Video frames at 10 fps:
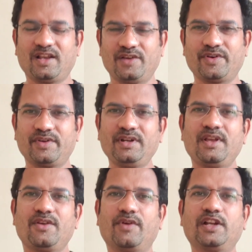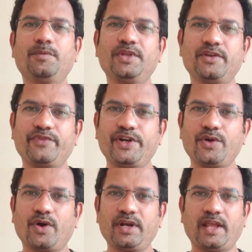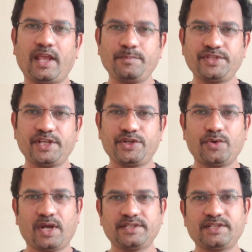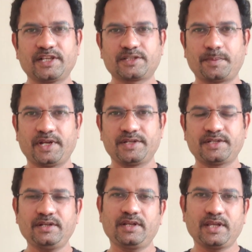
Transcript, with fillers: Hello everyone, welcome to the video on MCQ answer explanation.